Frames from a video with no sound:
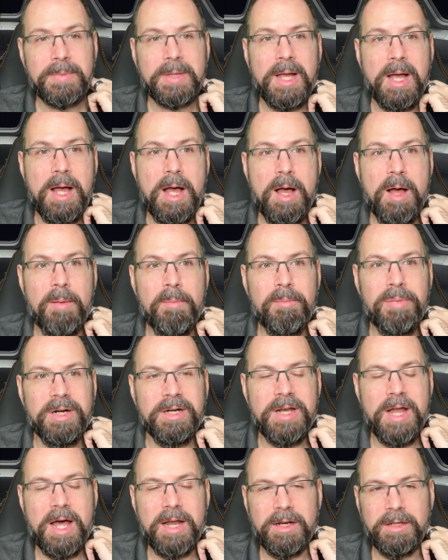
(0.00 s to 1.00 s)
um, but
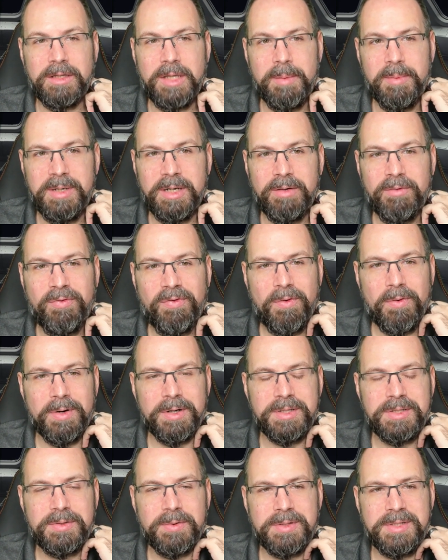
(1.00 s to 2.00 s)
not unlimited
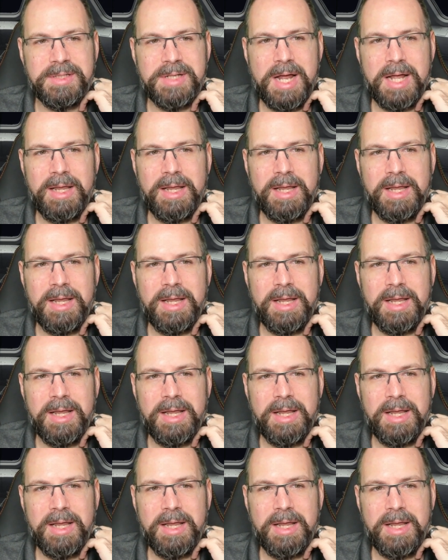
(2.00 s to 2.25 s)
force. So it's not